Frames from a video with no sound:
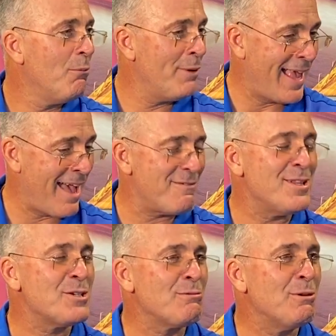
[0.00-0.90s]
we have in
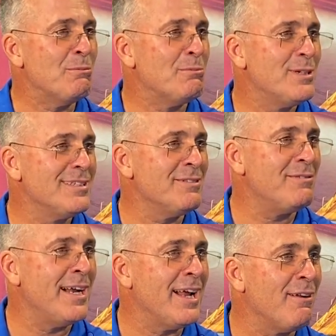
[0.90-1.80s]
this room. You
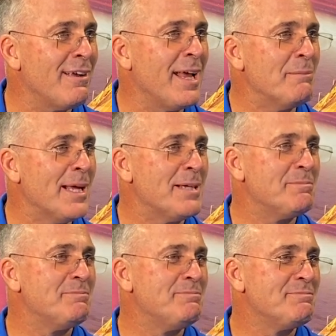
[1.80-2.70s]
find out on game day.
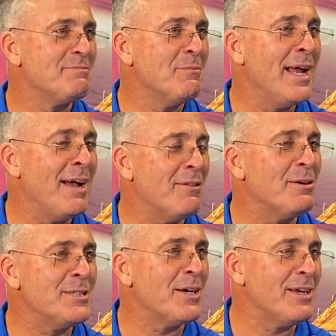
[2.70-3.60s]
We have though,
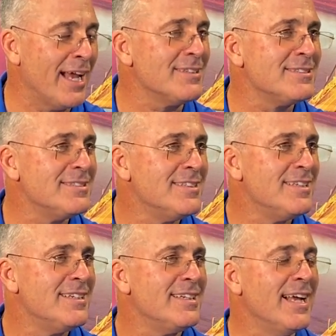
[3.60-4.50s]
Jerry. yes. You have,
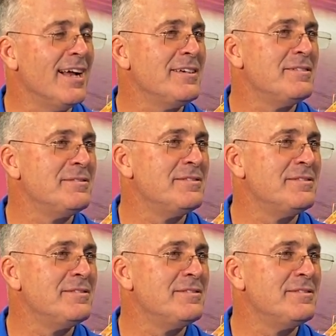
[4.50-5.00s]
okay, Yeah. so you, you-